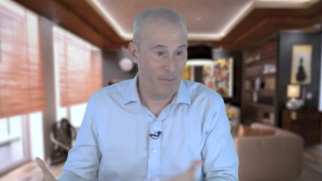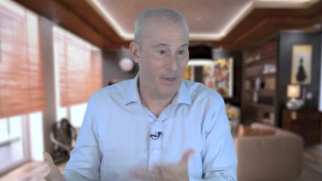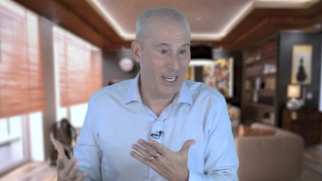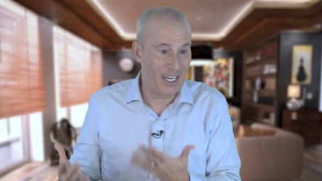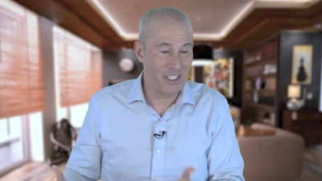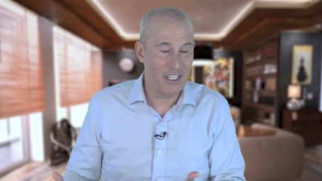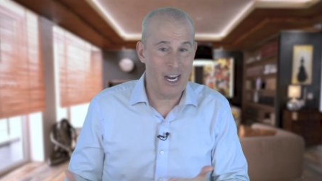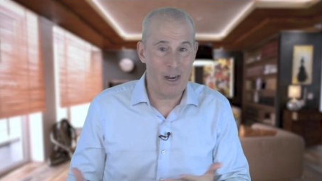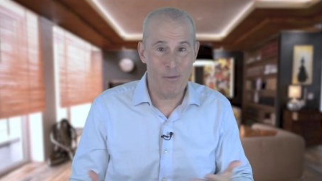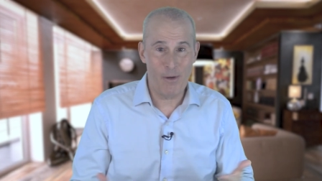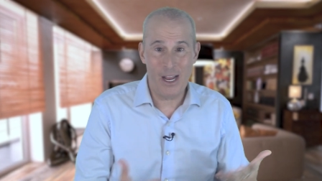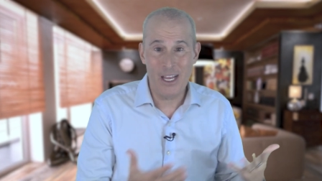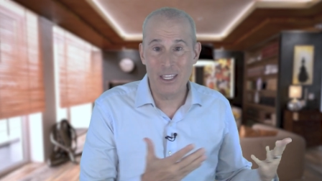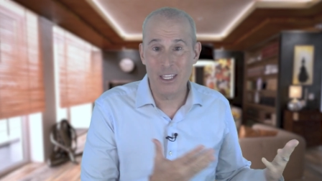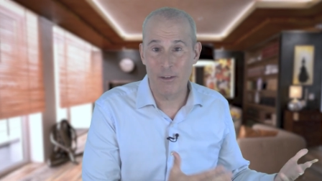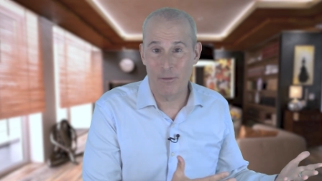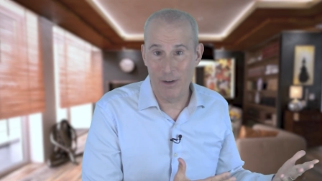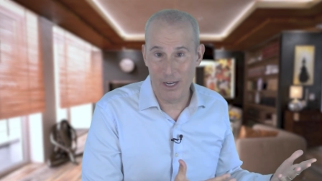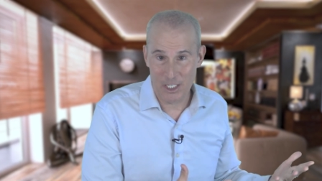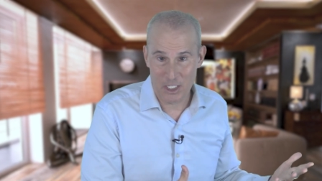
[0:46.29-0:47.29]
Because I read
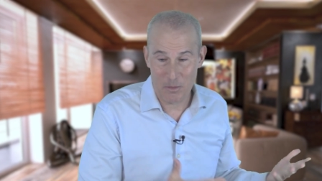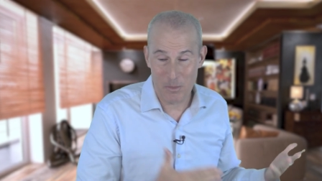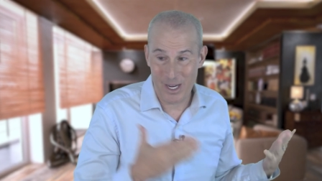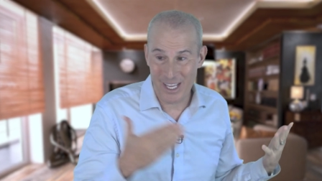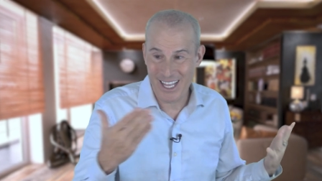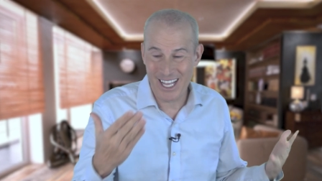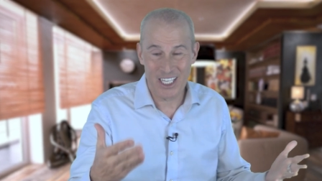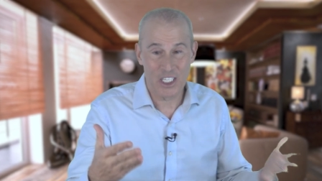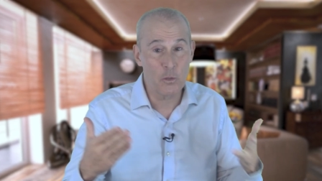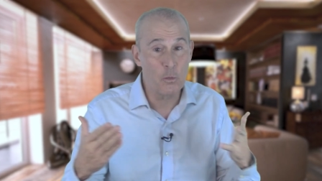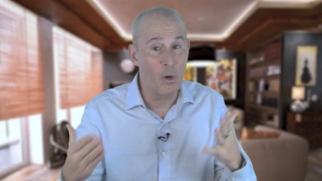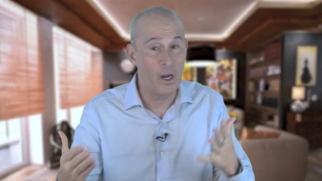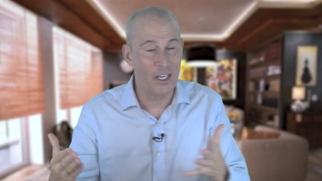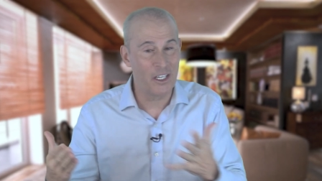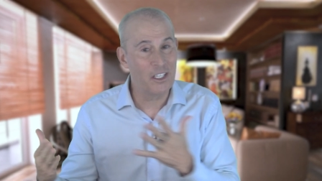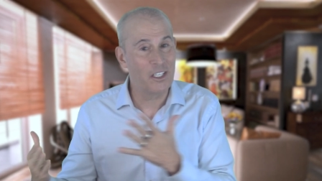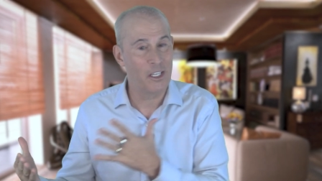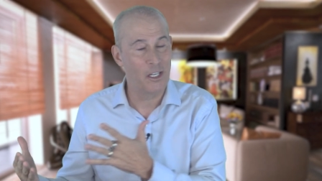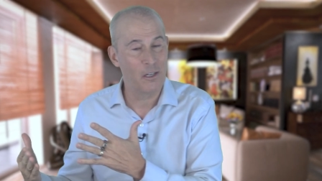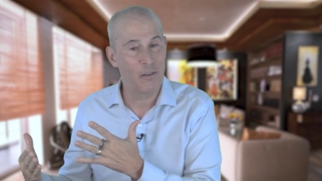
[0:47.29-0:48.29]
the resume, that's why
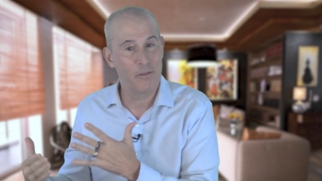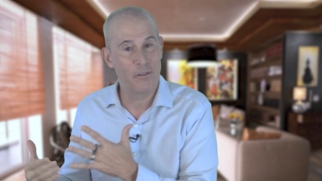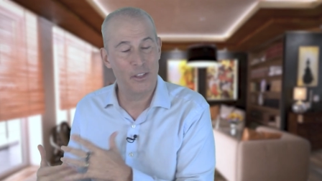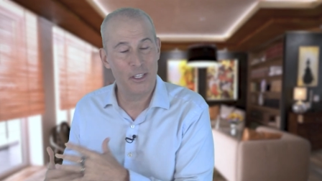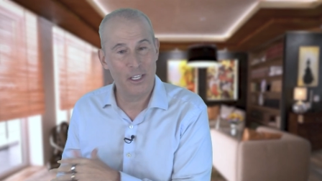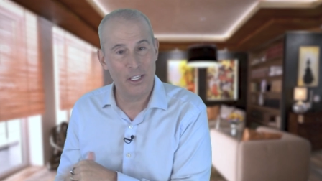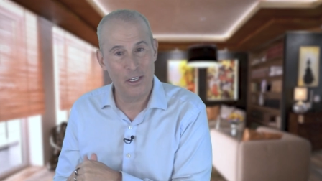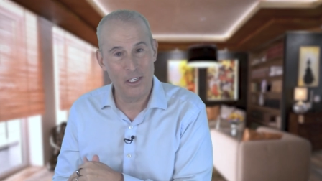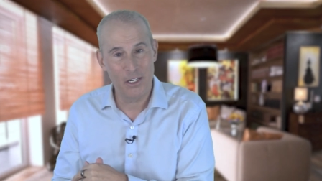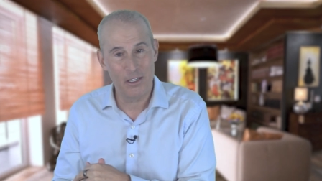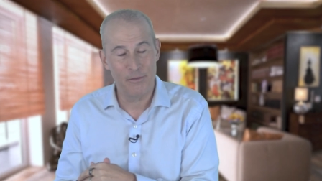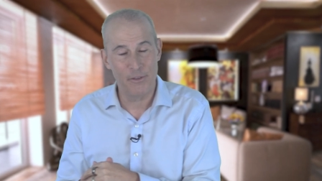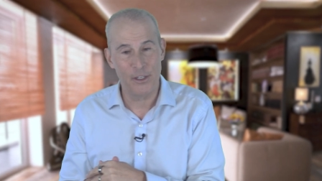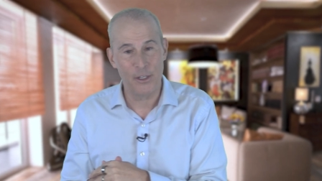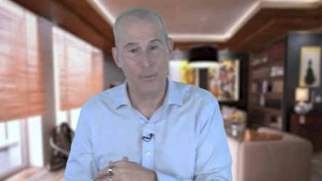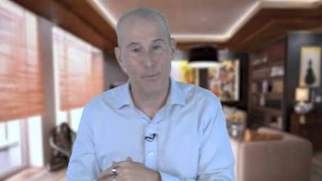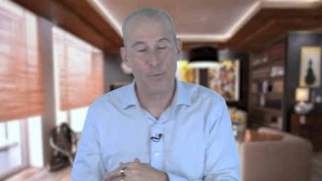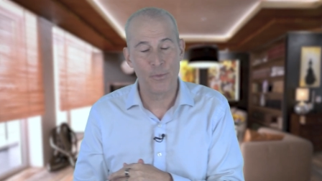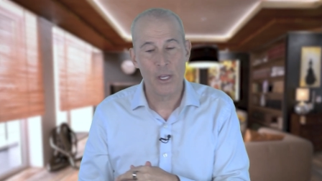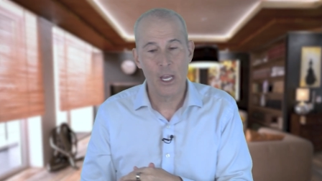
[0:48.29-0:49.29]
you're here for the interview.